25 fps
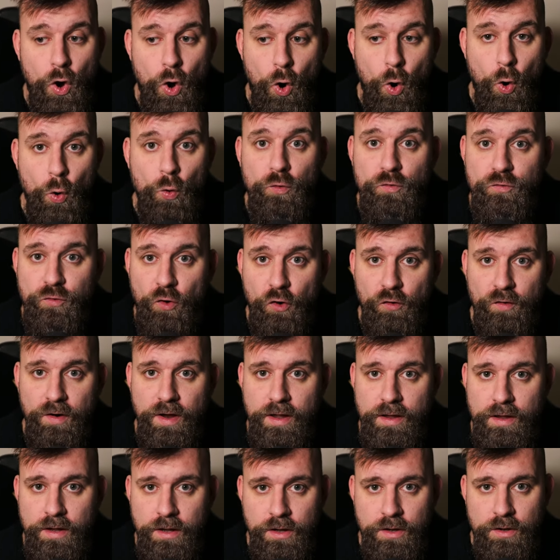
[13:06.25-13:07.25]
All for
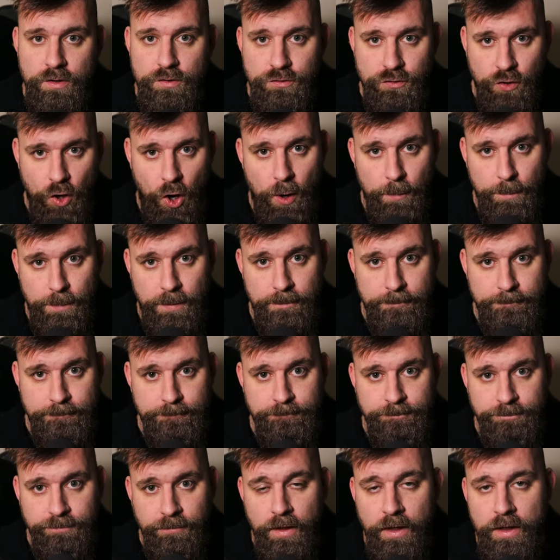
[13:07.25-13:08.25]
it. Top.
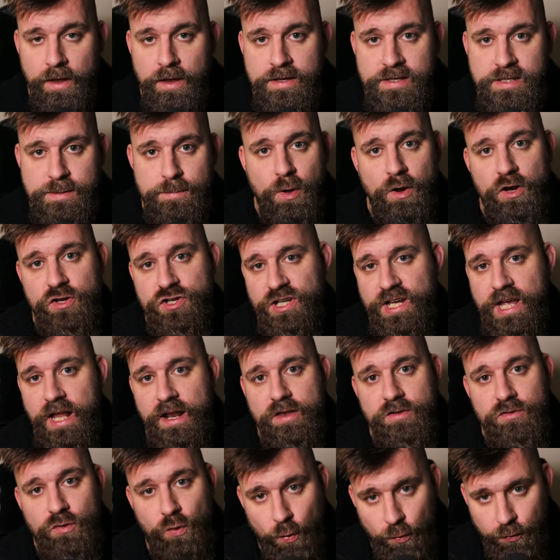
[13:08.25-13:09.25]
Demolisher
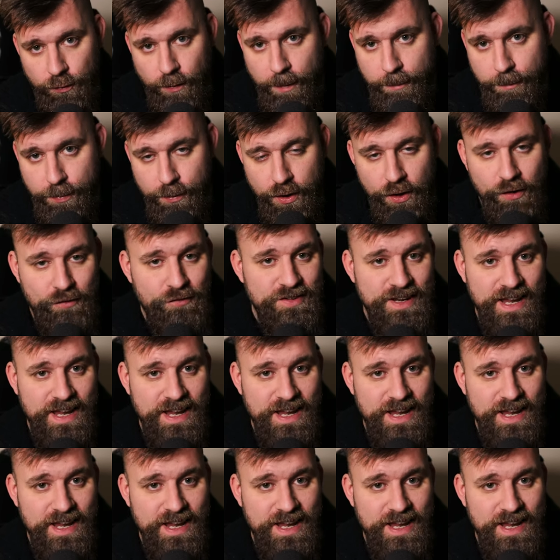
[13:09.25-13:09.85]
cannons also improve.